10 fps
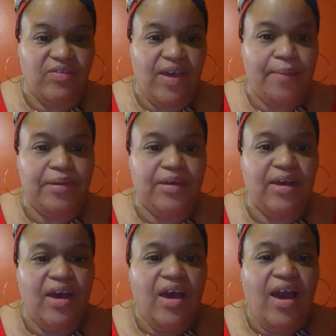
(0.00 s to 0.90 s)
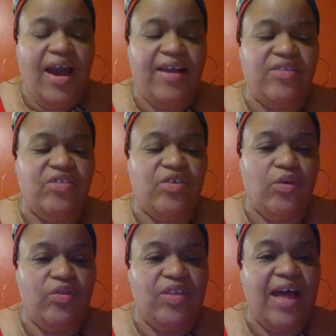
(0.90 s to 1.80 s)
family. And so
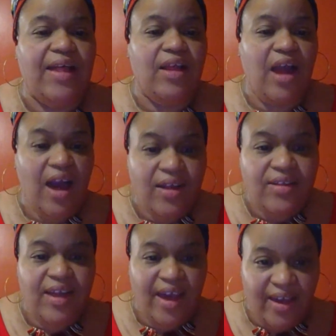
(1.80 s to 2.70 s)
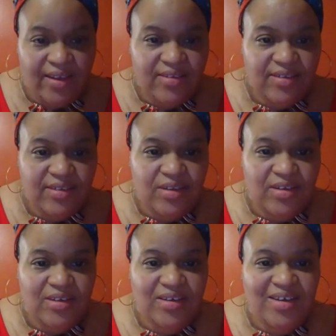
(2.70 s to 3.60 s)
that context
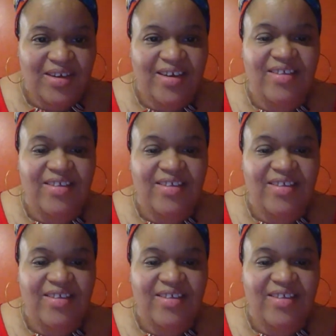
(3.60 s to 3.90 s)
is